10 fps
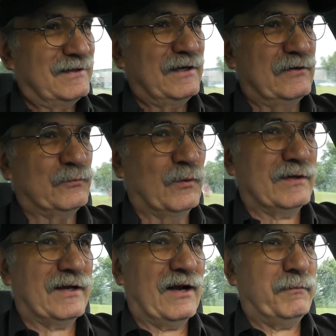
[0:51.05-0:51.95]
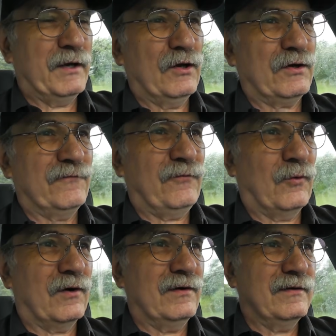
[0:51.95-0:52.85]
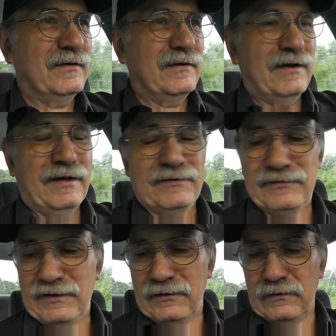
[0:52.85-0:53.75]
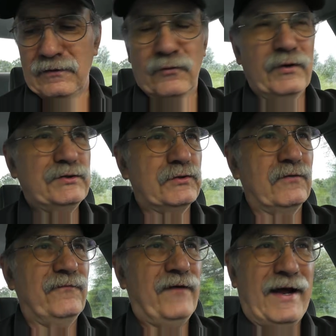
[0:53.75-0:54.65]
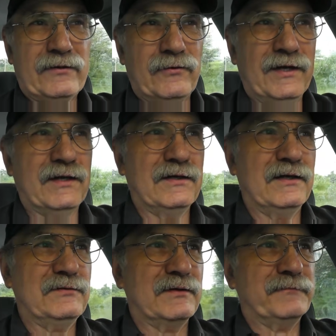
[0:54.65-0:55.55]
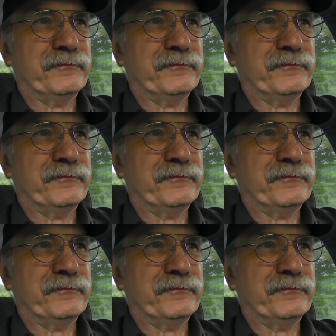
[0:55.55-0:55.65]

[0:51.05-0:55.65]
it's one that I've been looking for, and it's in original factory condition.